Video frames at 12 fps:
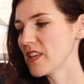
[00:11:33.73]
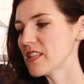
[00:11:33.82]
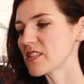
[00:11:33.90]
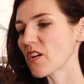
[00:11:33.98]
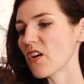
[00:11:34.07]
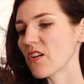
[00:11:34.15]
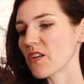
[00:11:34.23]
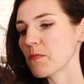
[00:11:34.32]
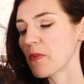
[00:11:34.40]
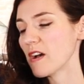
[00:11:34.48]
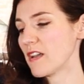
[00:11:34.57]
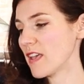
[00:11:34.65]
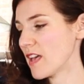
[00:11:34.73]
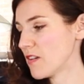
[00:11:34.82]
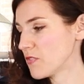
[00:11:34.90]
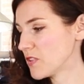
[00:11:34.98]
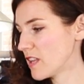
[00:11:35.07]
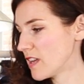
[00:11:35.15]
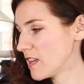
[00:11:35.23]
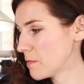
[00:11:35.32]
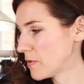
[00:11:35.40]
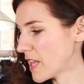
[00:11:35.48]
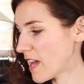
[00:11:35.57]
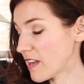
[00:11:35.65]
These are my Everlane
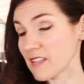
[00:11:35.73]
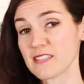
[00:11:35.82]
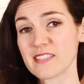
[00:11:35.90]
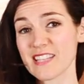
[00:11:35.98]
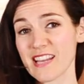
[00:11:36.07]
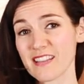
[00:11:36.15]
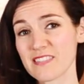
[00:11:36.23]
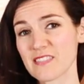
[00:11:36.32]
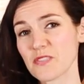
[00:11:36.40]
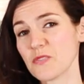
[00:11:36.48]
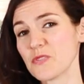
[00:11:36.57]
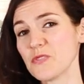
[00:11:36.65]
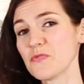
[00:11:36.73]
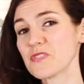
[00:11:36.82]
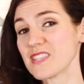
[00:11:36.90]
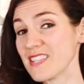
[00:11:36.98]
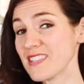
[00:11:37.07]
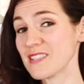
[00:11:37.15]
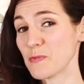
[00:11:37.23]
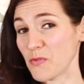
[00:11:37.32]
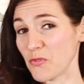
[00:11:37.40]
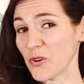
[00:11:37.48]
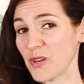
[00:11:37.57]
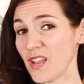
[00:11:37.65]
Black Slacks. So you've seen these
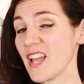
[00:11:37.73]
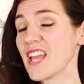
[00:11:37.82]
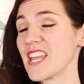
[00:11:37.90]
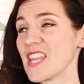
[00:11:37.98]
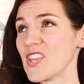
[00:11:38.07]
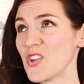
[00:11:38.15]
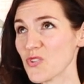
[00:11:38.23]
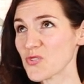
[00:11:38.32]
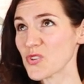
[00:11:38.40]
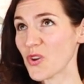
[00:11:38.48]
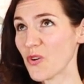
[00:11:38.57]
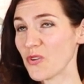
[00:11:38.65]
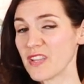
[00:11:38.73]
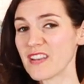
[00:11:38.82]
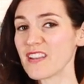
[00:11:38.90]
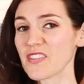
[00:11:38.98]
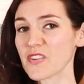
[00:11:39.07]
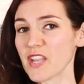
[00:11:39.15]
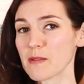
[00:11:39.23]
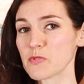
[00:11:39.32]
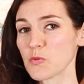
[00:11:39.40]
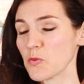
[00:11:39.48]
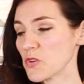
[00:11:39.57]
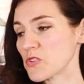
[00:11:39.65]
before years ago in another
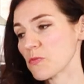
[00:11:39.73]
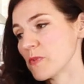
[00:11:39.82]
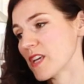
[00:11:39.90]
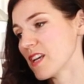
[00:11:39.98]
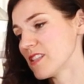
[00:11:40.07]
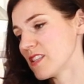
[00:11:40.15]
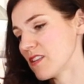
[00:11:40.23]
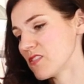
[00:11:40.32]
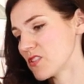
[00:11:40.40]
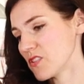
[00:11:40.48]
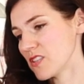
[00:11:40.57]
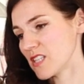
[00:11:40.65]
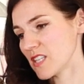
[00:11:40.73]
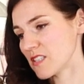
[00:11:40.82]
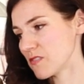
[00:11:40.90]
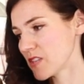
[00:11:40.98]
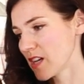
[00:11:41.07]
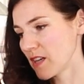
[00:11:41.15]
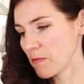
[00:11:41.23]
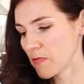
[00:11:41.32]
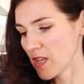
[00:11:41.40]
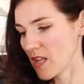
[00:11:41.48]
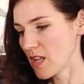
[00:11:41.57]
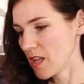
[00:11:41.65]
capsule wardrobe because they've stood the test of time,
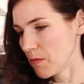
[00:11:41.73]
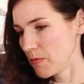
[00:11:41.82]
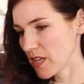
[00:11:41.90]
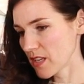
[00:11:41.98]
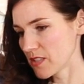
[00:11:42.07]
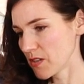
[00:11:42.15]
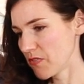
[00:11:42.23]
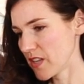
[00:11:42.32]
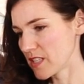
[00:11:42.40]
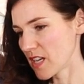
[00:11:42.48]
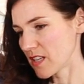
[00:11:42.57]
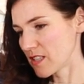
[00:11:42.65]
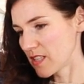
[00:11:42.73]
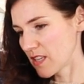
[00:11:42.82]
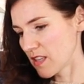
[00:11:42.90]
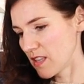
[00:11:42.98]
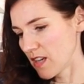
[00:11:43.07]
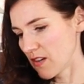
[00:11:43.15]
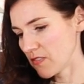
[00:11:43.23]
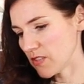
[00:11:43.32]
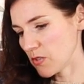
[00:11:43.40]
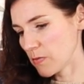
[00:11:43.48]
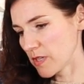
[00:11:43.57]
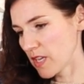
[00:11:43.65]
because they're fantastic and they have a
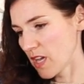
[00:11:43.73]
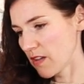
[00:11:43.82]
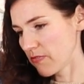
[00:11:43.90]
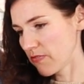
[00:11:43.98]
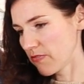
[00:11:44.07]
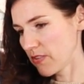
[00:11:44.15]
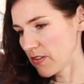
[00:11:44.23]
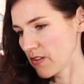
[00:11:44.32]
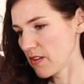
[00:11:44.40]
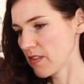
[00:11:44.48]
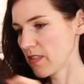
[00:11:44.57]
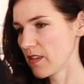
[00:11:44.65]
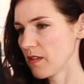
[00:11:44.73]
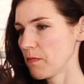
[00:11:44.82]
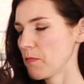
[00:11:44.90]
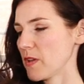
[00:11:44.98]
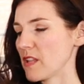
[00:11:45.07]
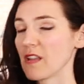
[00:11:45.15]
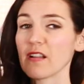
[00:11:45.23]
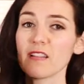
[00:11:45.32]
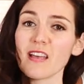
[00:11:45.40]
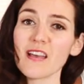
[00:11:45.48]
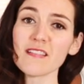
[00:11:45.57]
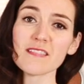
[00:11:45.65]
little bit of cat fur on them, but
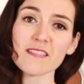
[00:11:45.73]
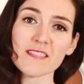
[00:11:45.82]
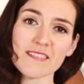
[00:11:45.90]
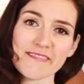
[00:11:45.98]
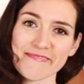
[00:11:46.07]
alas,